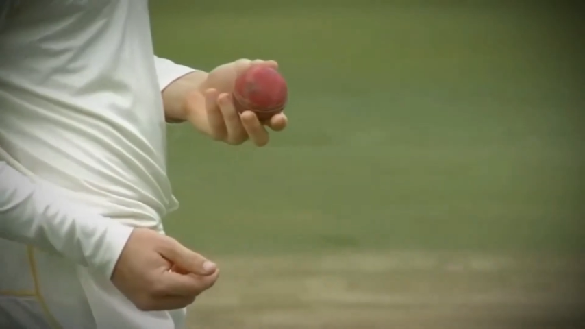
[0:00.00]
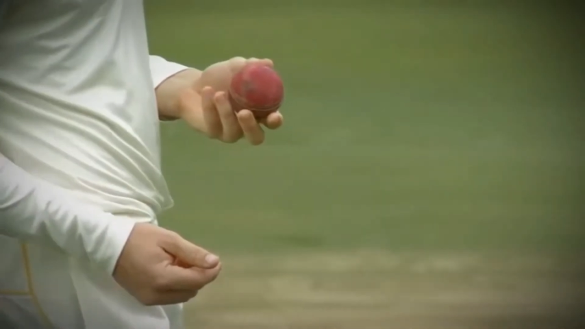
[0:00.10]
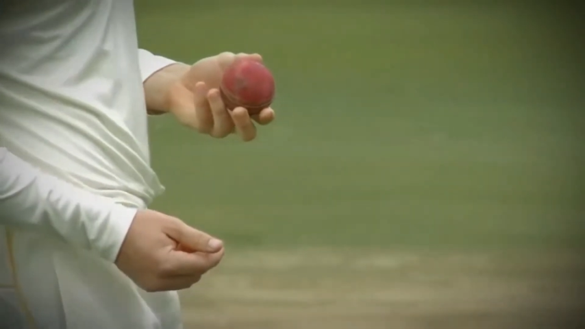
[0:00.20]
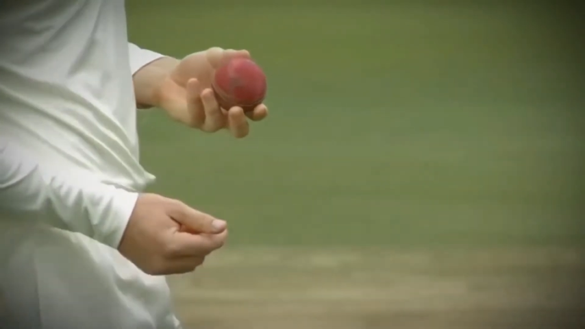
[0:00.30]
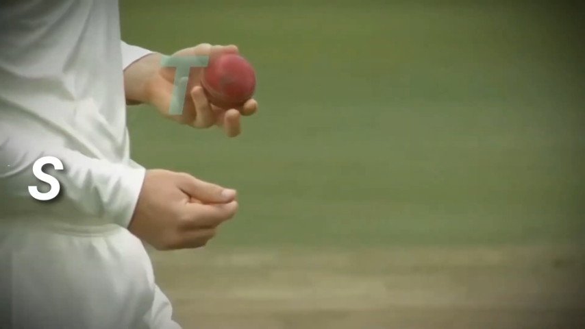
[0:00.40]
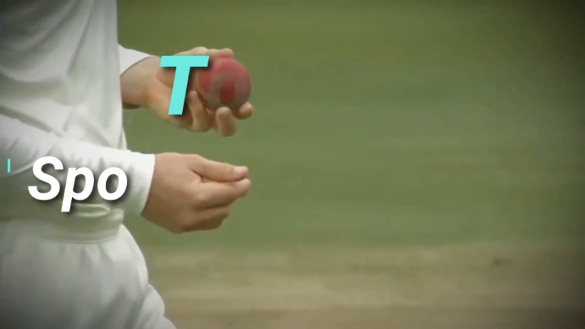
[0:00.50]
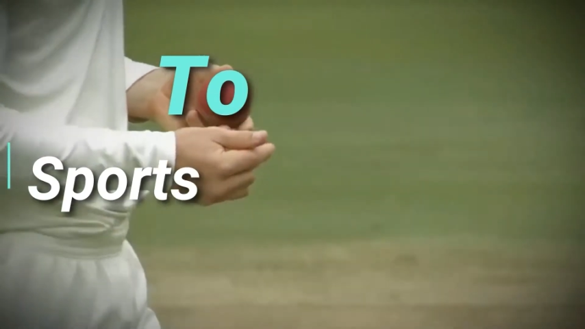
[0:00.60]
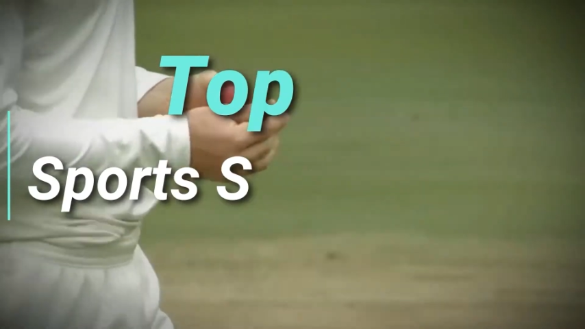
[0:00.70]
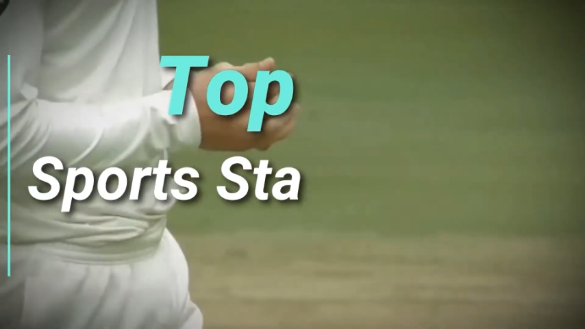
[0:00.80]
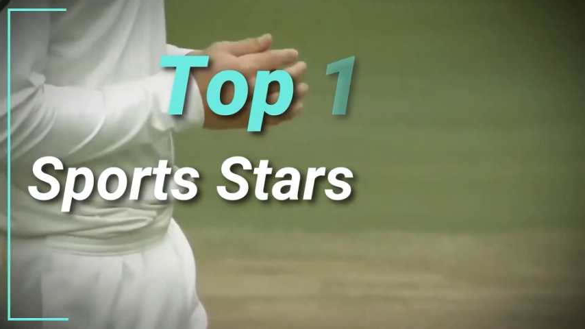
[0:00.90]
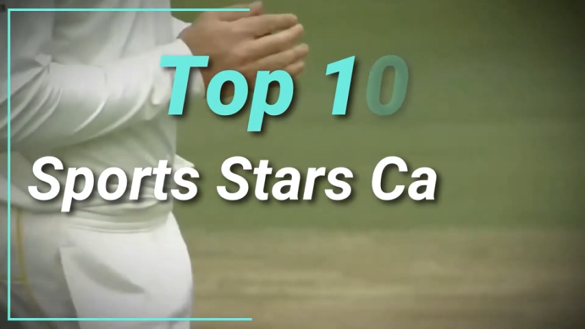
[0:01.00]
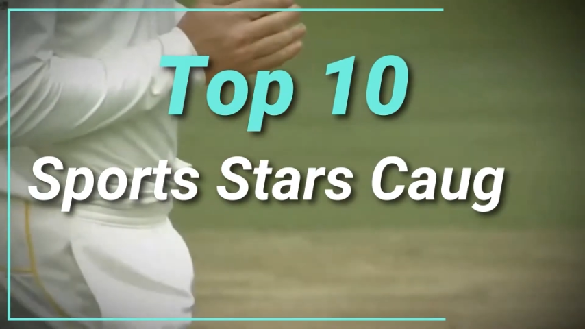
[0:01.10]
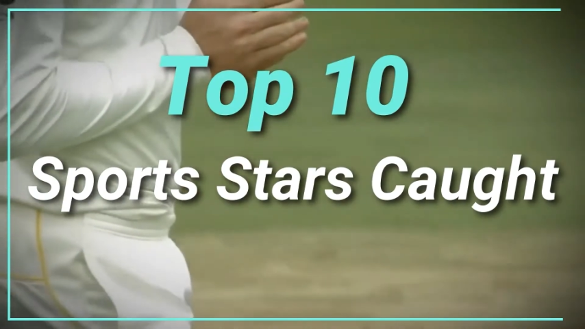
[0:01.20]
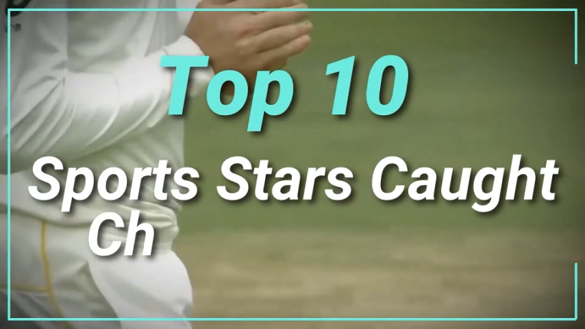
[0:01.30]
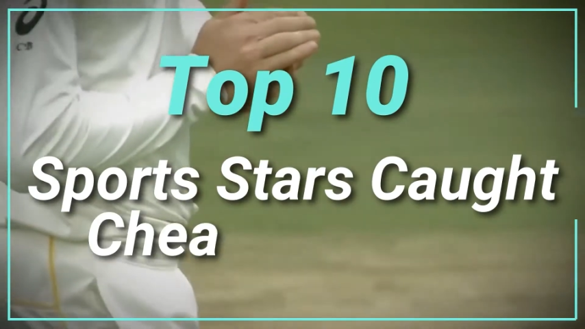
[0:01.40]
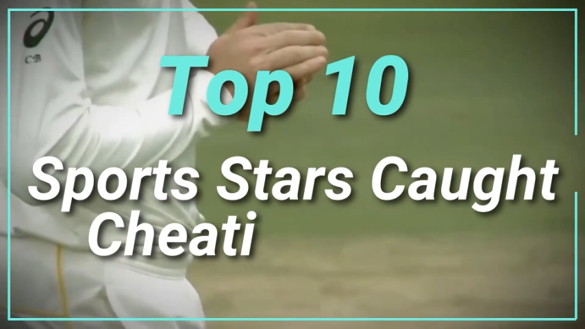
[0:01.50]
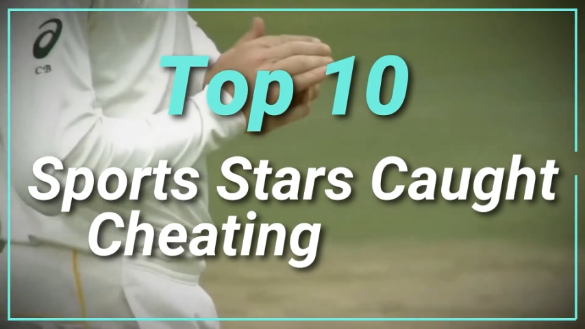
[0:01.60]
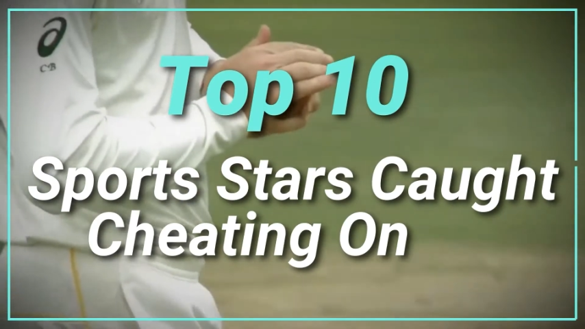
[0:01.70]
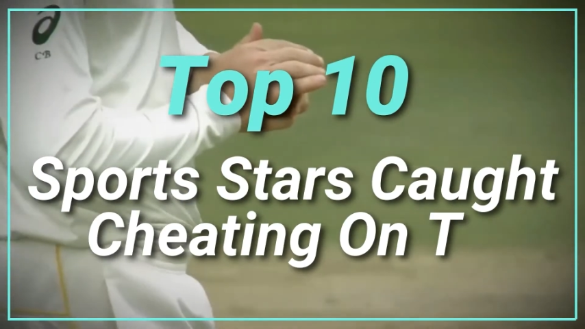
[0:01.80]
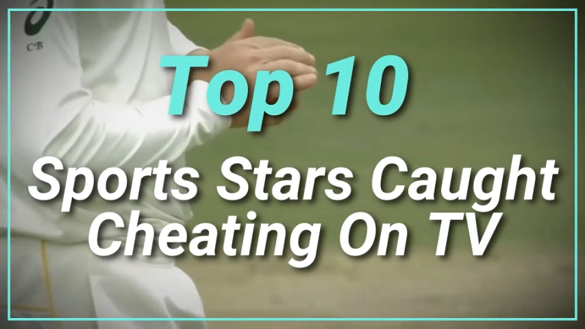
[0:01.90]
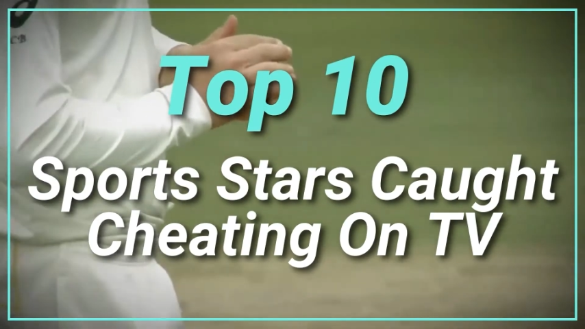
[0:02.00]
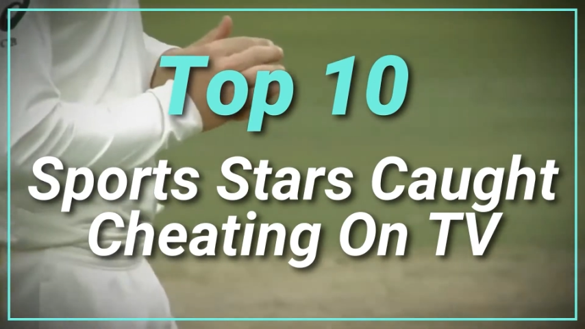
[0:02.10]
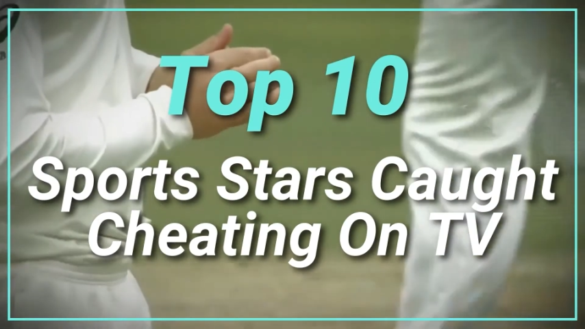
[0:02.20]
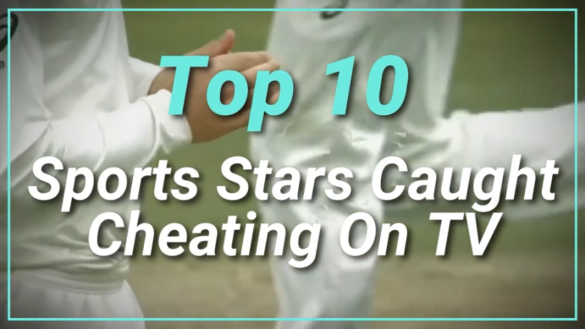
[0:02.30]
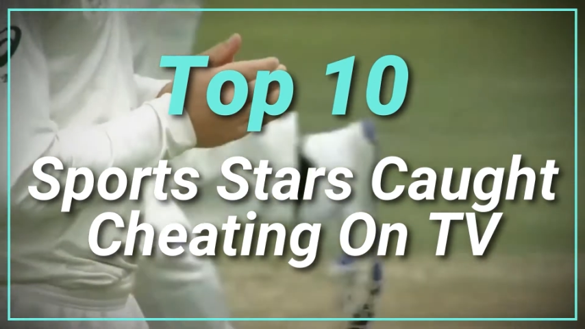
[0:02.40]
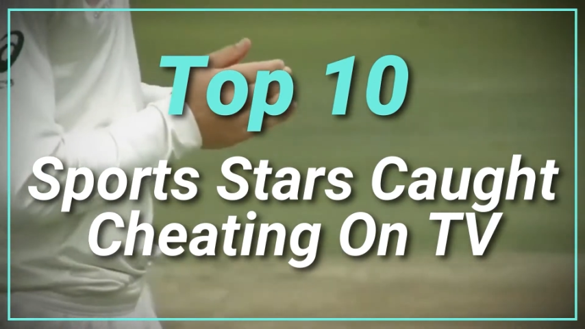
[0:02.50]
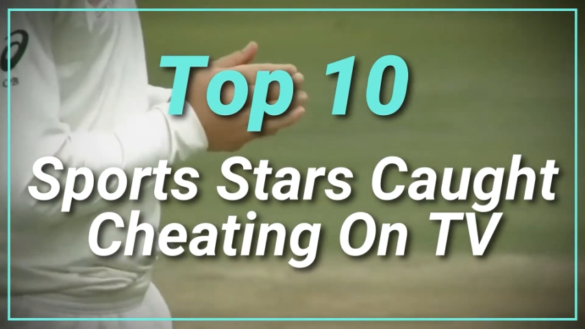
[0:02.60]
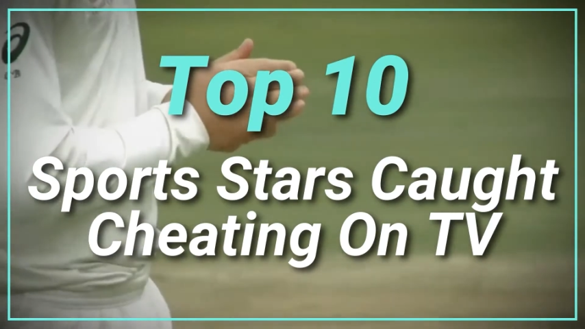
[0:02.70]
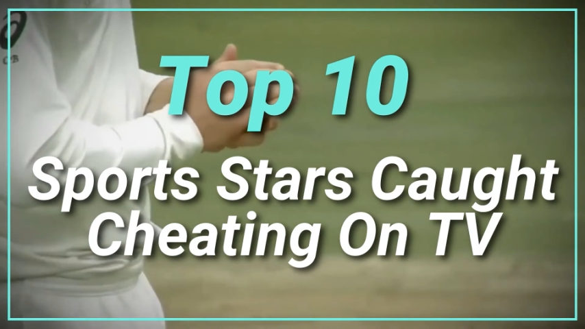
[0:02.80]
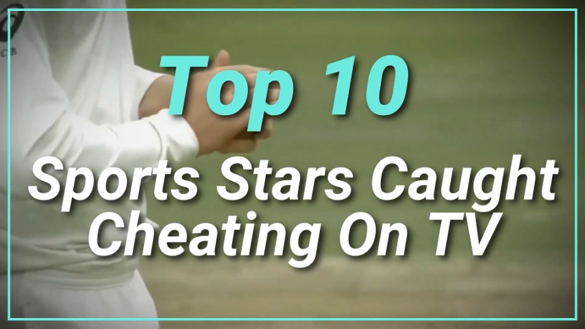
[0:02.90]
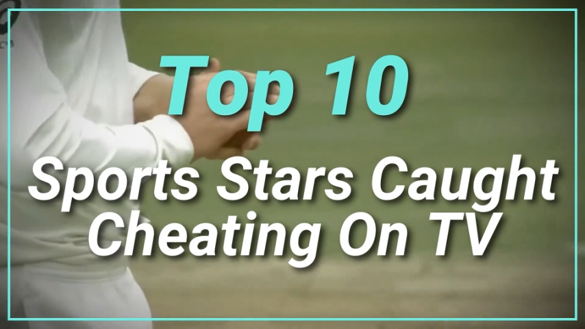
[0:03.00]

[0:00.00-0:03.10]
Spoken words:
[unreadable: no face in view]